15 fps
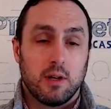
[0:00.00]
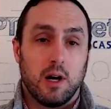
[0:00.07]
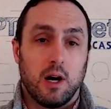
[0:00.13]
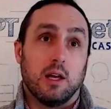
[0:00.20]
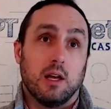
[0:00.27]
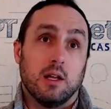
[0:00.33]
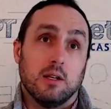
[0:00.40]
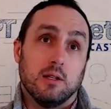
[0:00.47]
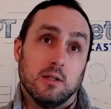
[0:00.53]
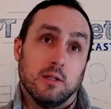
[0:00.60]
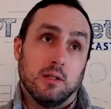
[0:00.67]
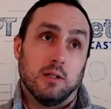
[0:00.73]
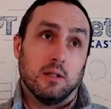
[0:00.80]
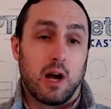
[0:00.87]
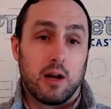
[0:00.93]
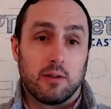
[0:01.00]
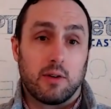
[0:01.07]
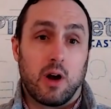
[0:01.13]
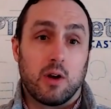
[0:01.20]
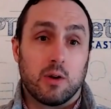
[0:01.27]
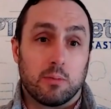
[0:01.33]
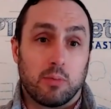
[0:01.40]
And then you kind of
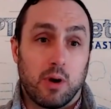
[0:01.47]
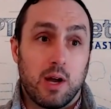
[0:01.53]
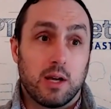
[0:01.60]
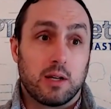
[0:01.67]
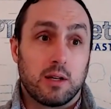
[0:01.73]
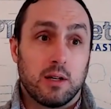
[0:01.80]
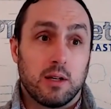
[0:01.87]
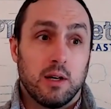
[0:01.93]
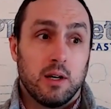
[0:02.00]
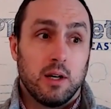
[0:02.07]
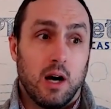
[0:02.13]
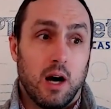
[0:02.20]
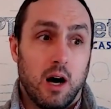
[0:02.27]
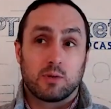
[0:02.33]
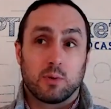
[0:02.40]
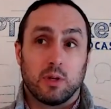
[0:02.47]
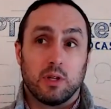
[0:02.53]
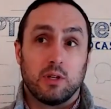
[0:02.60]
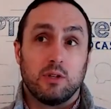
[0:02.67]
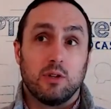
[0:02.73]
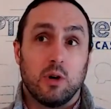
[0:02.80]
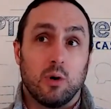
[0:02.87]
got your break. That's
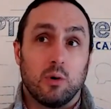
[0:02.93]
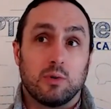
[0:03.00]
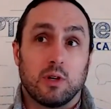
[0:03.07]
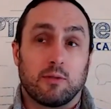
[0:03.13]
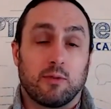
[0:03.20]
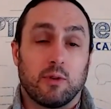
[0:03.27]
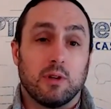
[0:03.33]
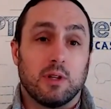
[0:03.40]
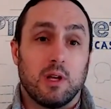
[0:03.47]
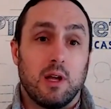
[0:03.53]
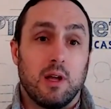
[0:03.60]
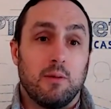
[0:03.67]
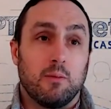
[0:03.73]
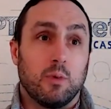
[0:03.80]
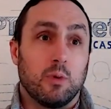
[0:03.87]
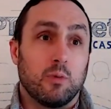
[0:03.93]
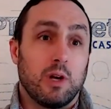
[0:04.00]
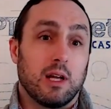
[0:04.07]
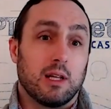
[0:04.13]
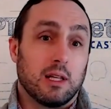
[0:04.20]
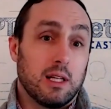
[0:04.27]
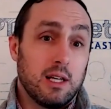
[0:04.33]
really no different than when
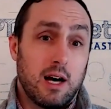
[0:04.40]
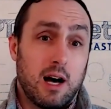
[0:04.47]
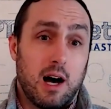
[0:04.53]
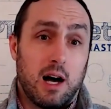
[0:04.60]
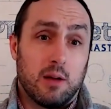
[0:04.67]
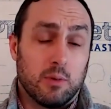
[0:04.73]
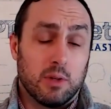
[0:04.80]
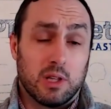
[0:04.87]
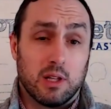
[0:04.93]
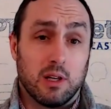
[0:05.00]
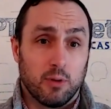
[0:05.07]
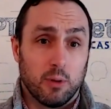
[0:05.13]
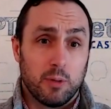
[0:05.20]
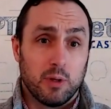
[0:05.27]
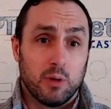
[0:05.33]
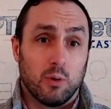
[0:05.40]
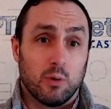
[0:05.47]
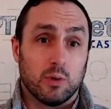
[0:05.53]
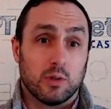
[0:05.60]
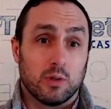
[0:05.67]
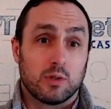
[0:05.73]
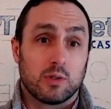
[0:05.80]
we had Leah on with the flipping
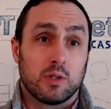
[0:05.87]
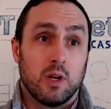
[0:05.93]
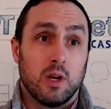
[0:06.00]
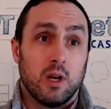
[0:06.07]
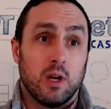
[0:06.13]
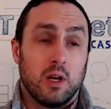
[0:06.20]
holders.